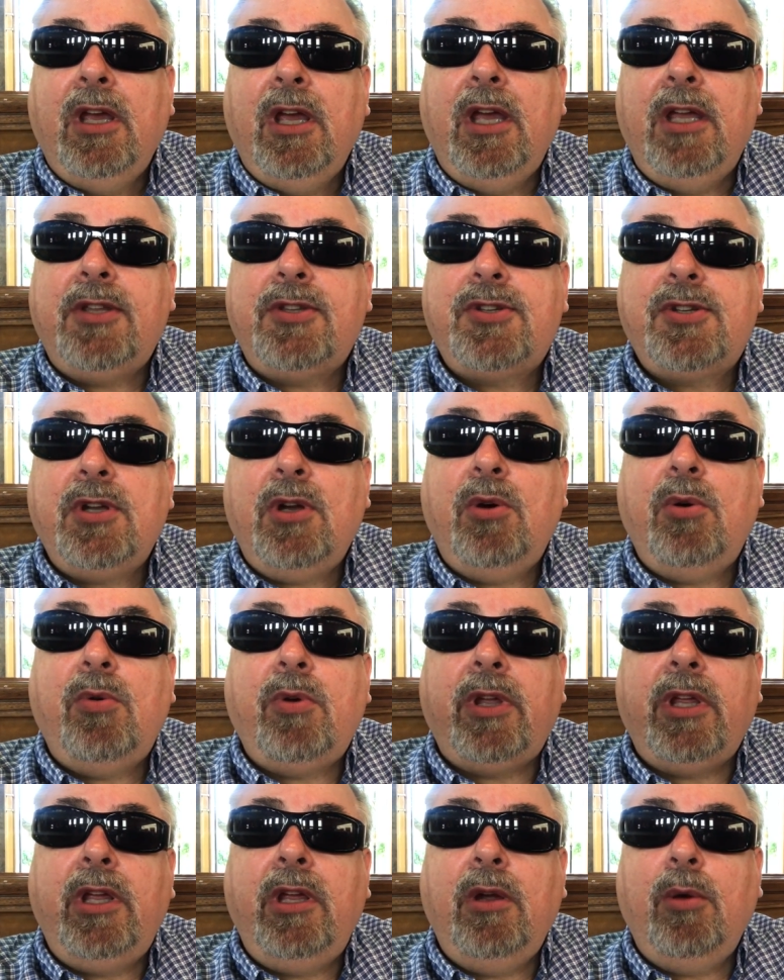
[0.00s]
And so
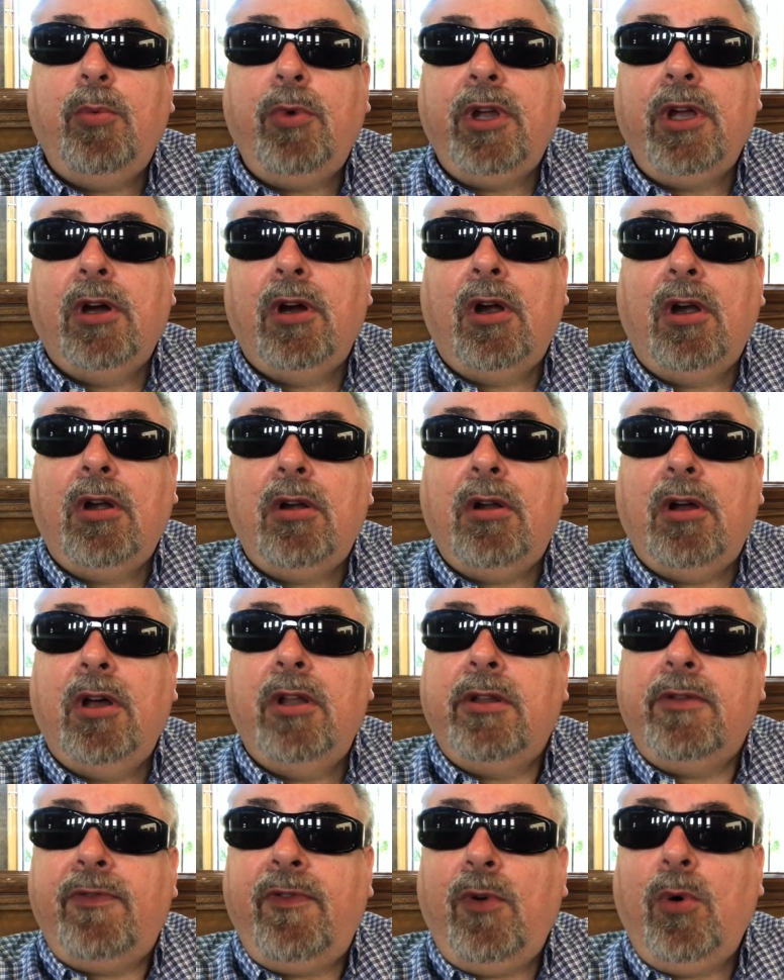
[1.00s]
here we are
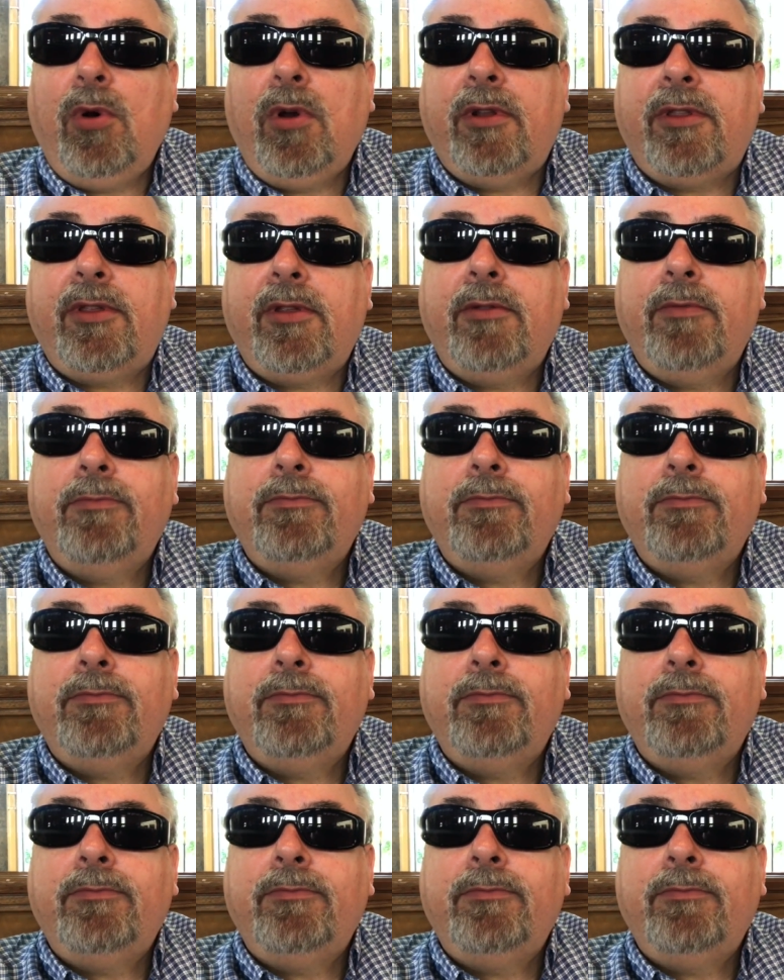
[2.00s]
on the 4th.